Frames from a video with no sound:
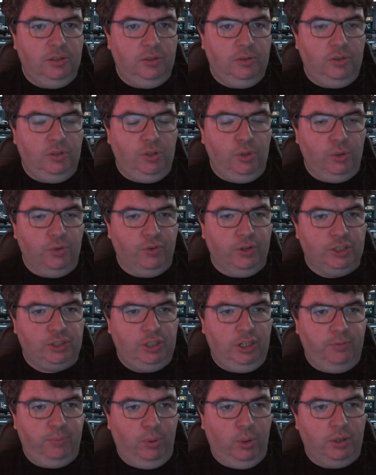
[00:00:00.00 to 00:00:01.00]

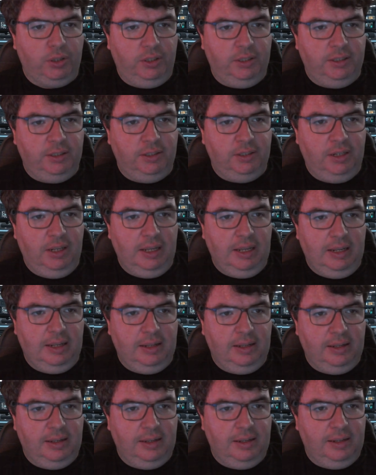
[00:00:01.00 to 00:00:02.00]
University of Portland
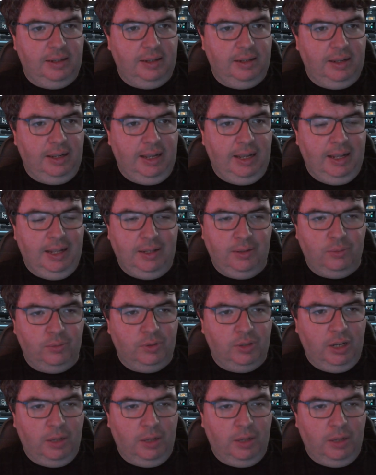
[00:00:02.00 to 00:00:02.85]
and